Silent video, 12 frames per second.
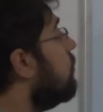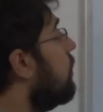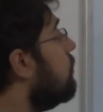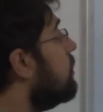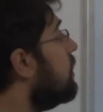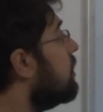
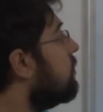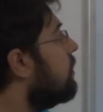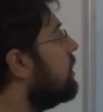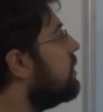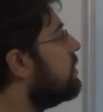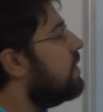why we take
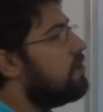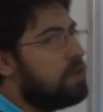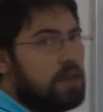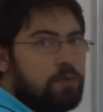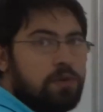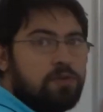greater than or
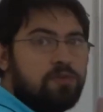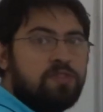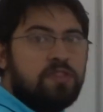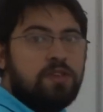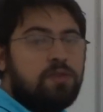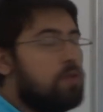equal to
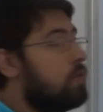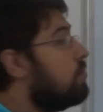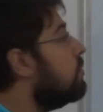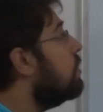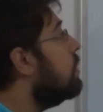0